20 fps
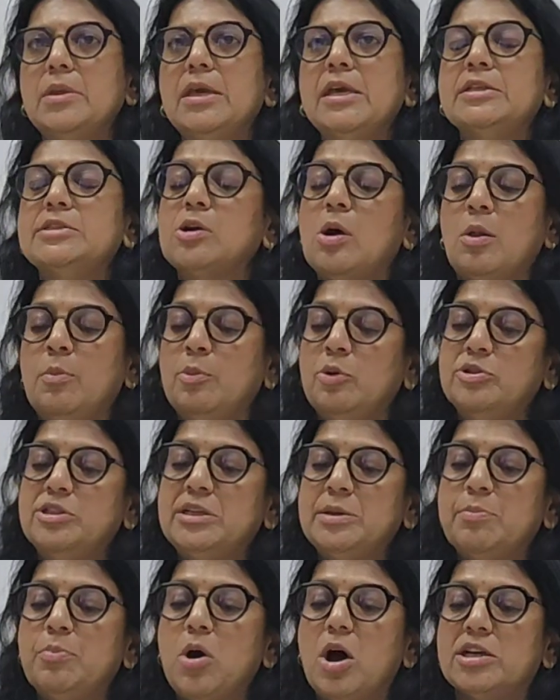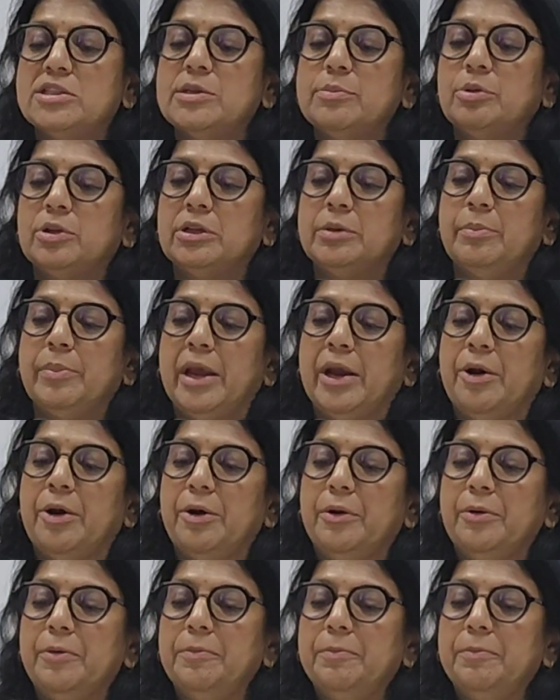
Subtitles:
is almost impossible to bear.